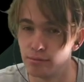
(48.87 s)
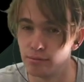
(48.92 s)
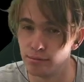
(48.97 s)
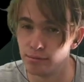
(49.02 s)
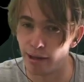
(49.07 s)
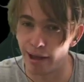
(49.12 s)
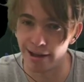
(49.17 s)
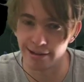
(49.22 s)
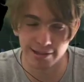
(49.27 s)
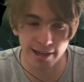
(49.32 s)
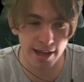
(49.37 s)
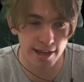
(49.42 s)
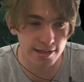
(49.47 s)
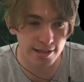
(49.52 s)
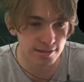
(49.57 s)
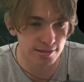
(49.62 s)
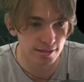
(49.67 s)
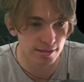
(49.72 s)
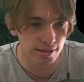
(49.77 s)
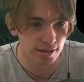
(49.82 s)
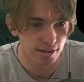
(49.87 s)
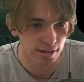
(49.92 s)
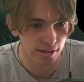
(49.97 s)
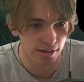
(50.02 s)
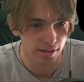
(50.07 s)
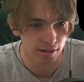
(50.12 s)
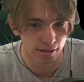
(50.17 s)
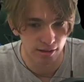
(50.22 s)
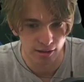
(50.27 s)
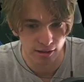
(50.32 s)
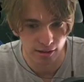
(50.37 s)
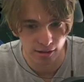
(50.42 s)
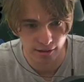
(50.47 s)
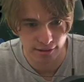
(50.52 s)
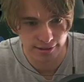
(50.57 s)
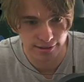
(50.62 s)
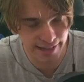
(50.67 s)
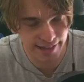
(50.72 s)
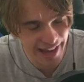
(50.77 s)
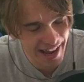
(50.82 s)
8 days.
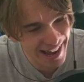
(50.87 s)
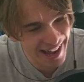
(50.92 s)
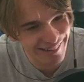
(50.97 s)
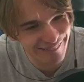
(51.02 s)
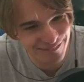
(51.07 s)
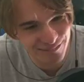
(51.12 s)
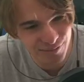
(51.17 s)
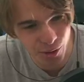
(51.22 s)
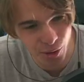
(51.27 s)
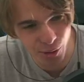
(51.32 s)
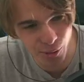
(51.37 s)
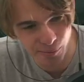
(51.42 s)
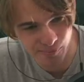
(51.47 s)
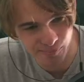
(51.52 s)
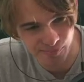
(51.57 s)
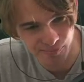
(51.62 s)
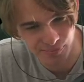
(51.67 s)
Damn, bro.